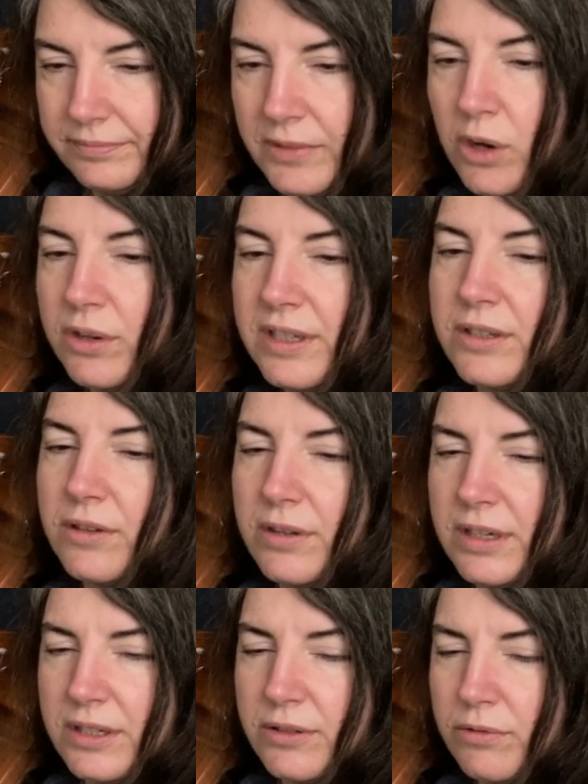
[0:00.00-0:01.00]
No, it's, a, uh,
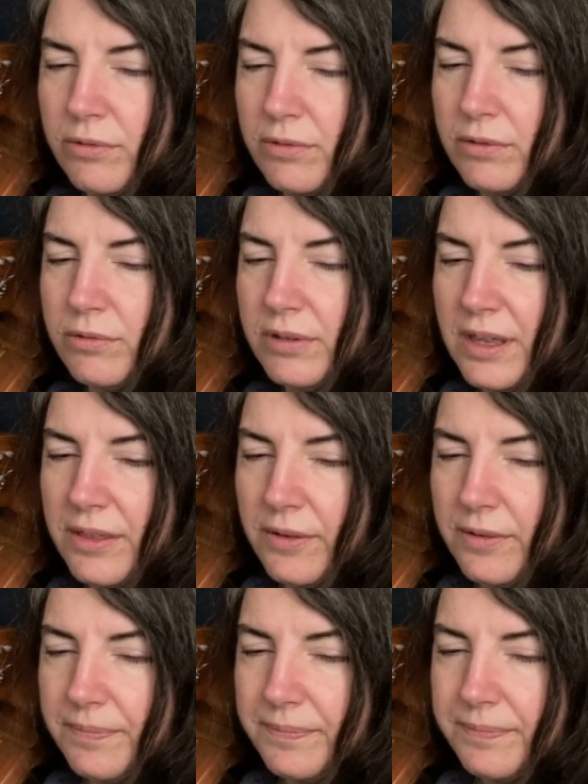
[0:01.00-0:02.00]
it's to, uh, together.